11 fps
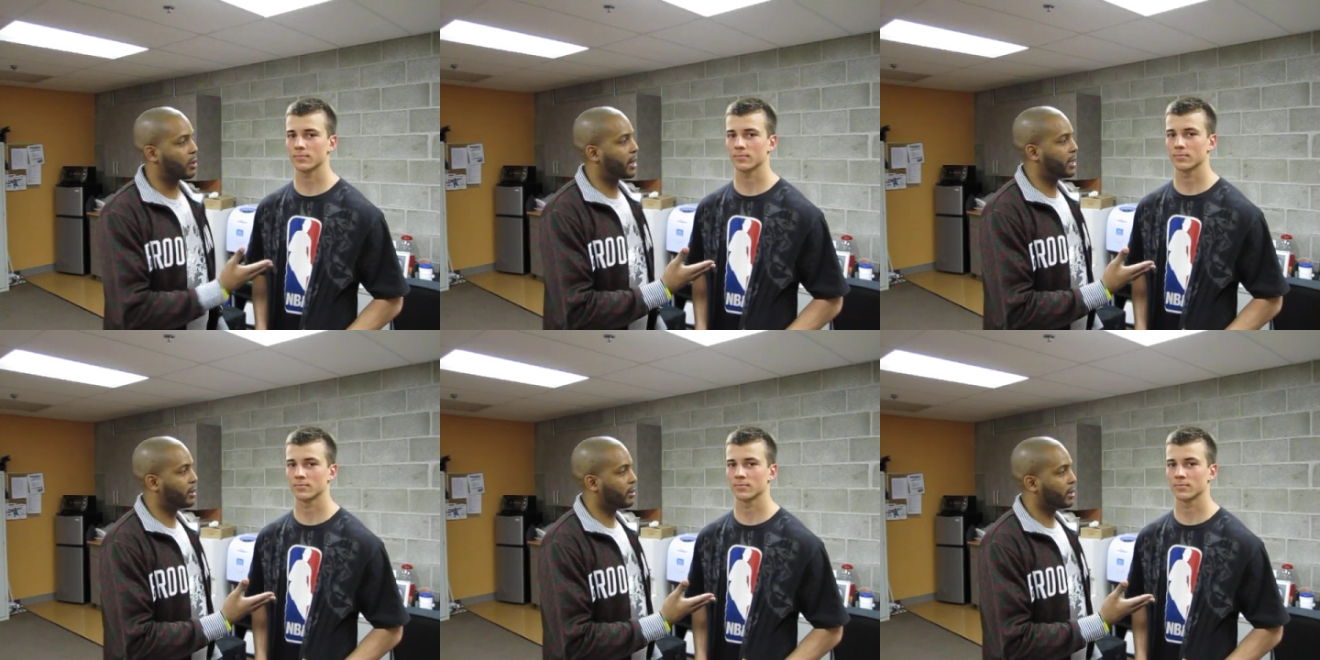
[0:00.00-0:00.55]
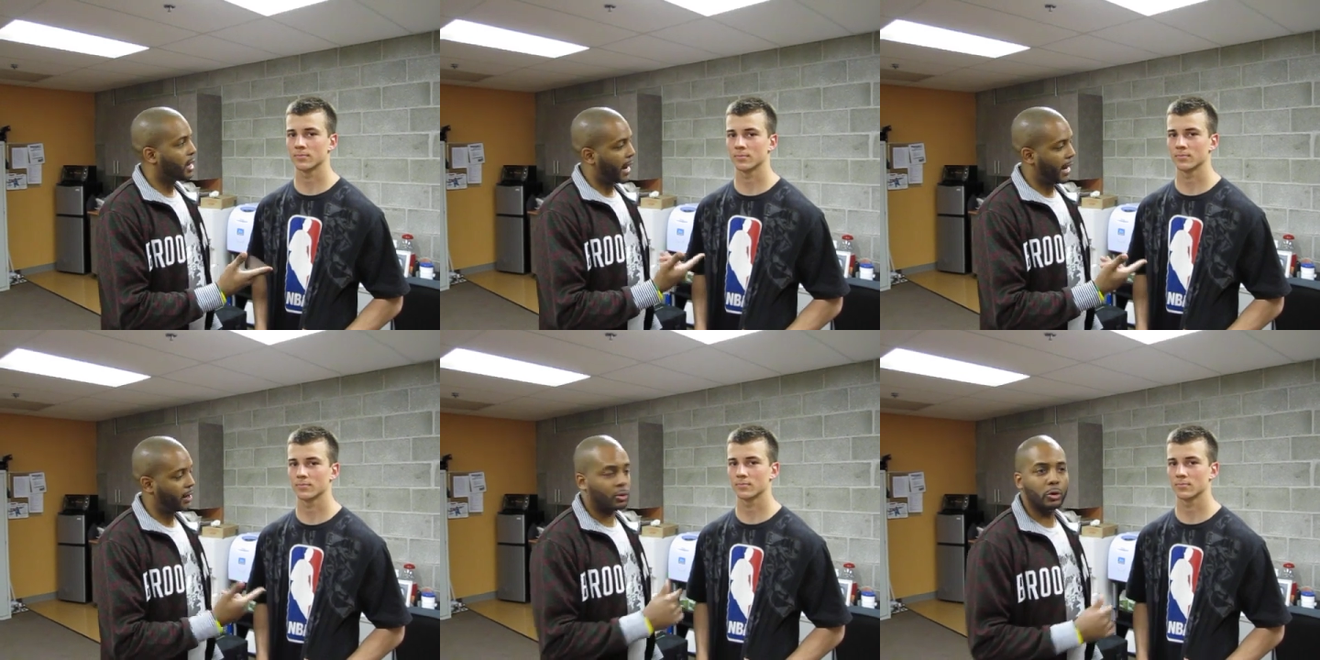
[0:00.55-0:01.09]
Speaker 1: right here
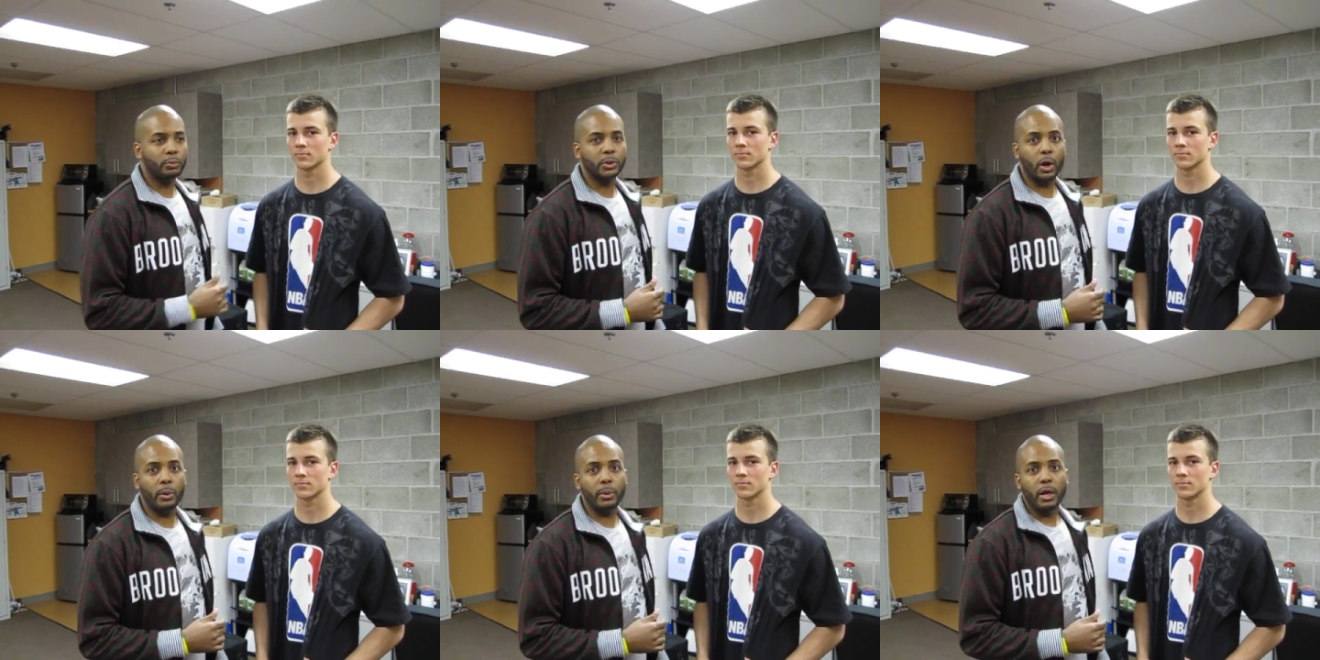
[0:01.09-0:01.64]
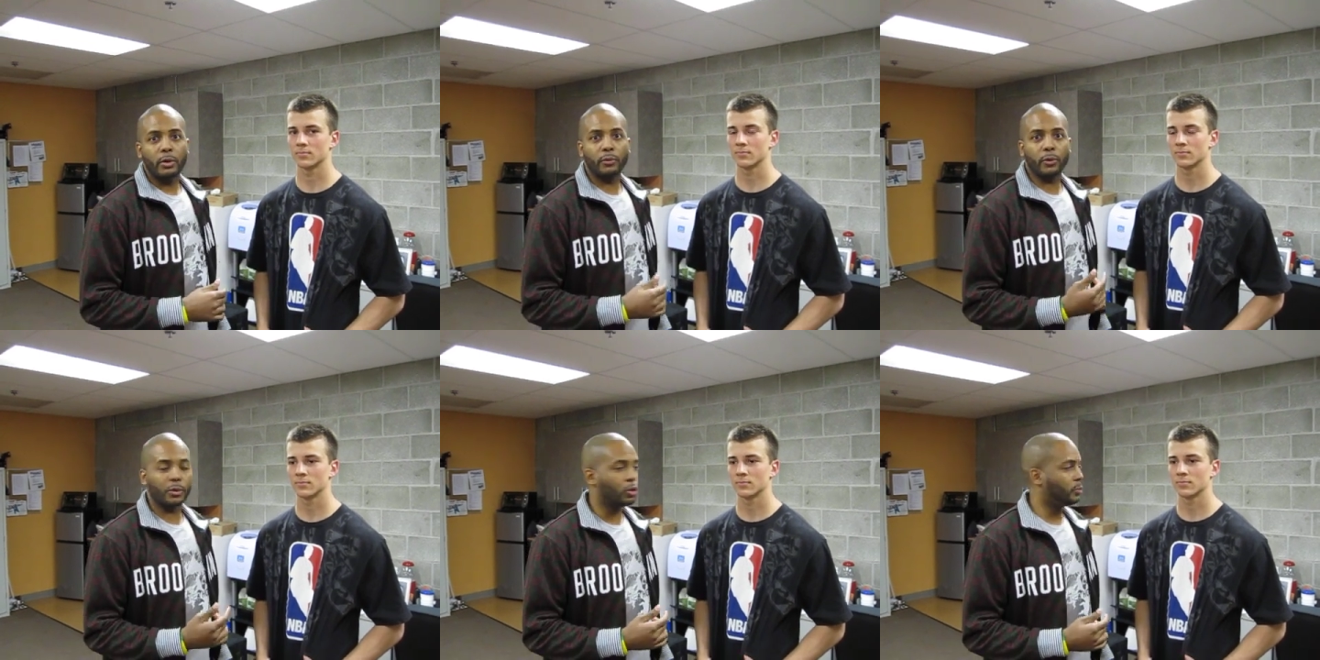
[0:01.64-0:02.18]
at Hoop Dome
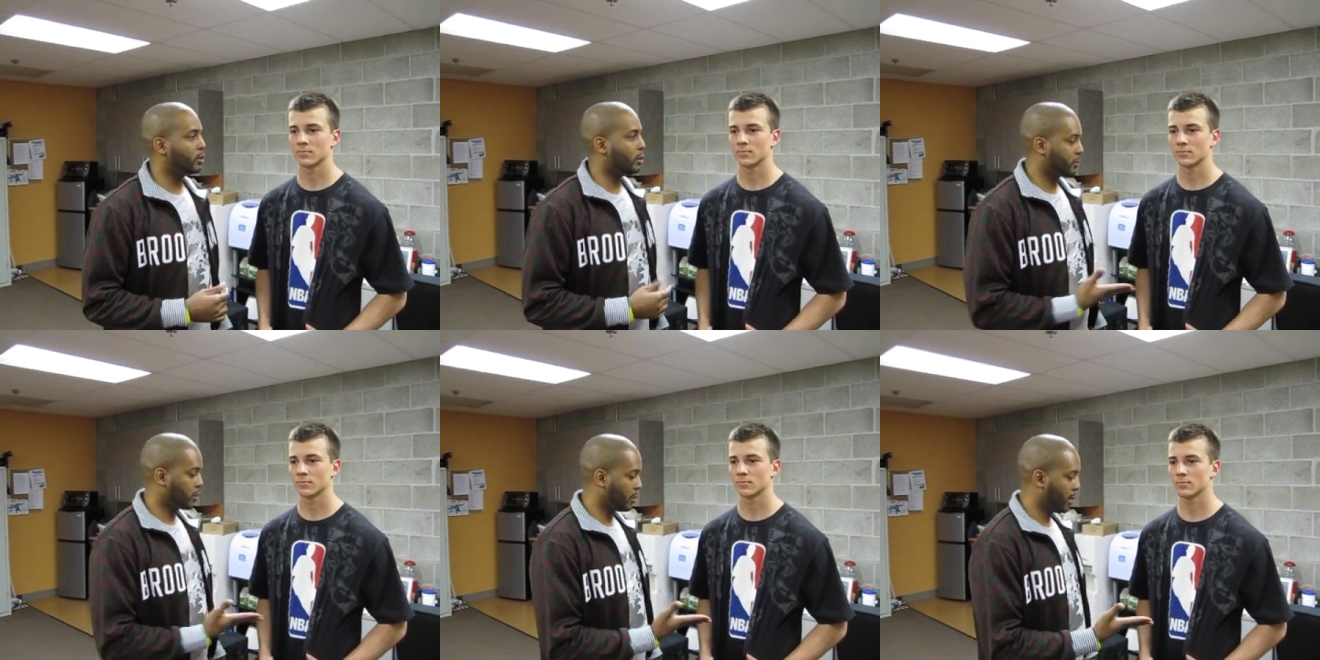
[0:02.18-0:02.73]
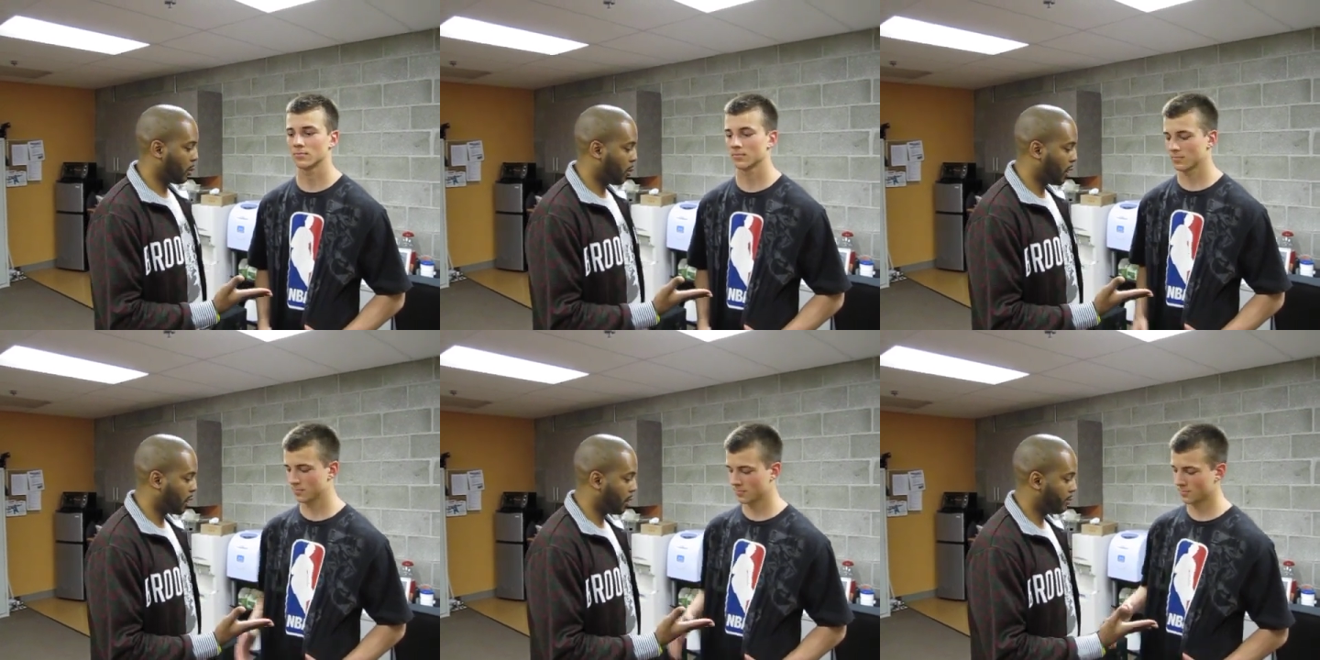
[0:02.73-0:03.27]
for the Hoop Dome tournament.
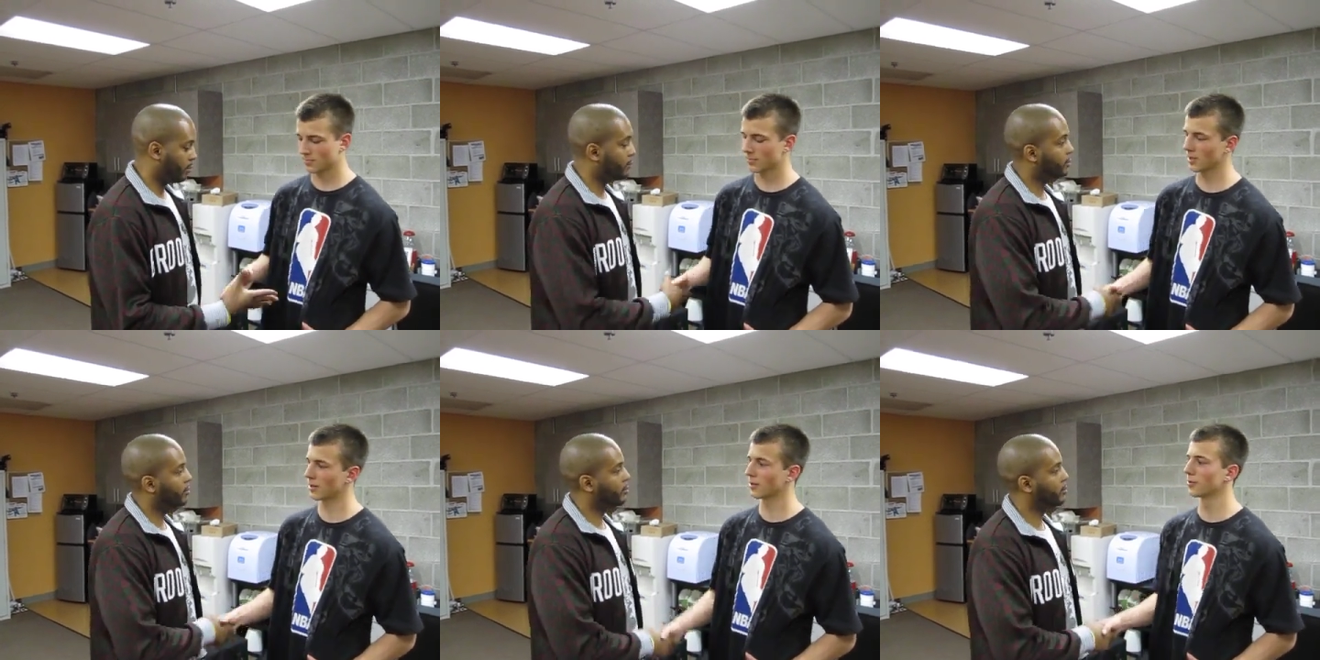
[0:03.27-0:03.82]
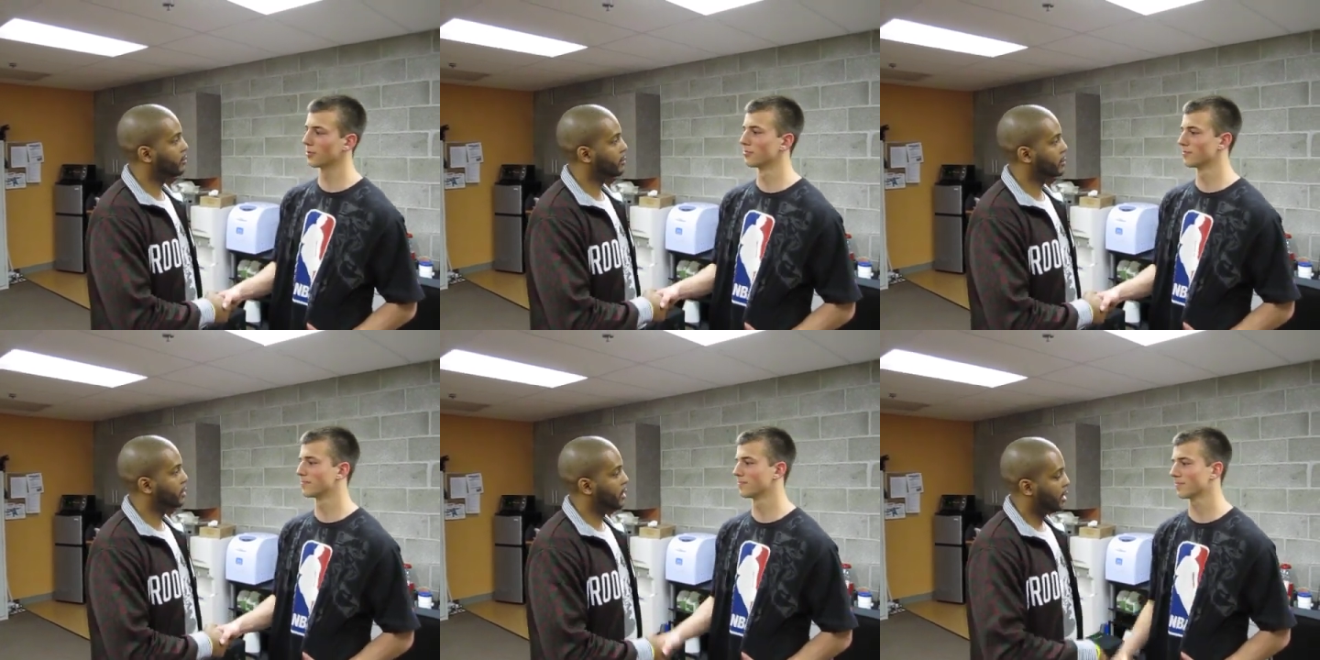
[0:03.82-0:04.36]
Welcome. Thank you.
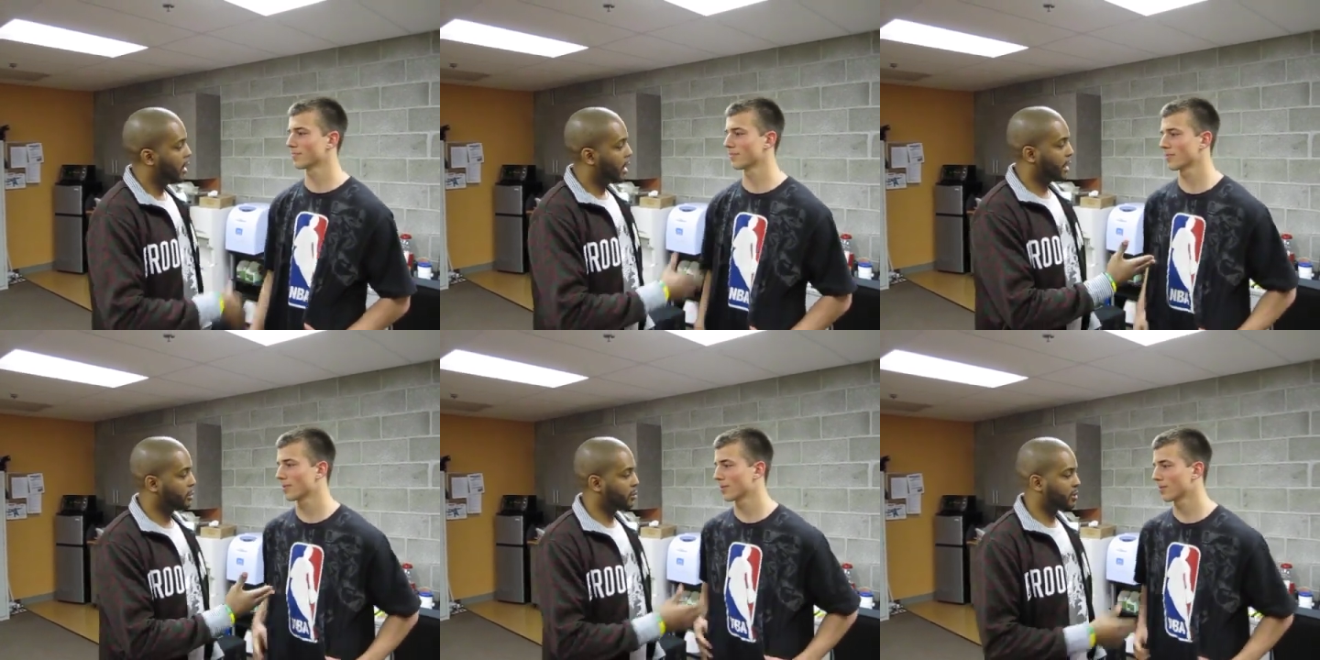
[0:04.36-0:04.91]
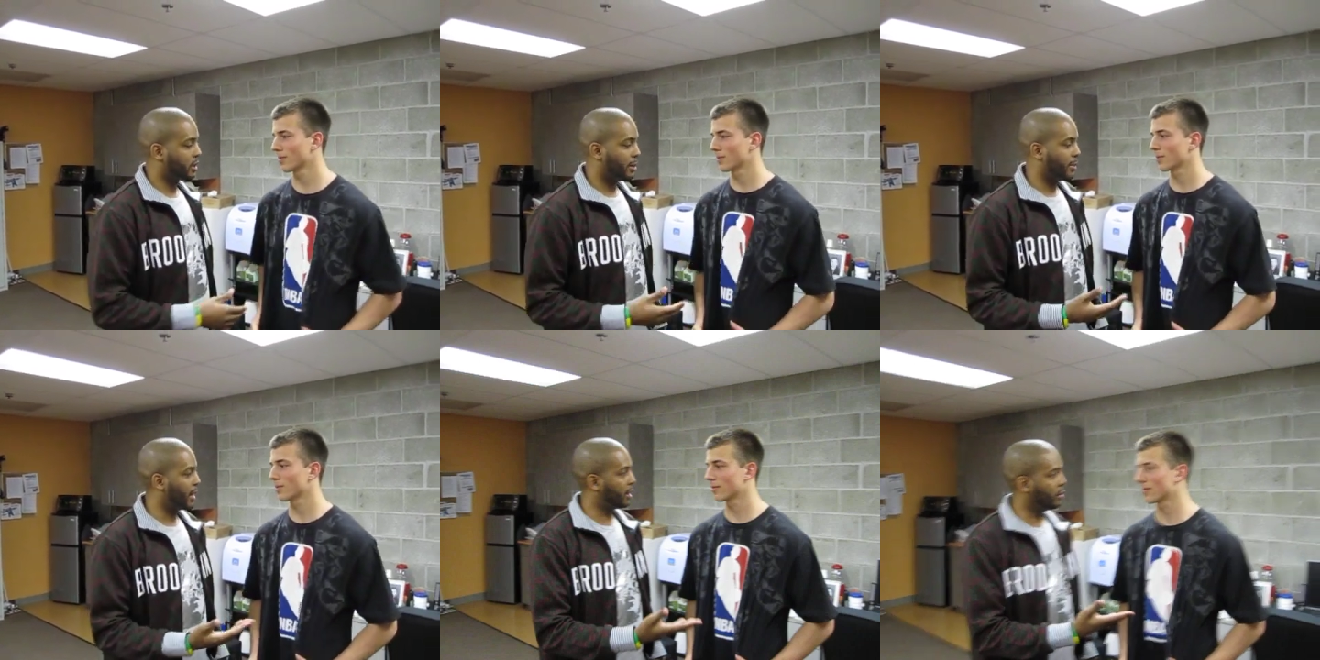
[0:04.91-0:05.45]
How you doing today, man? I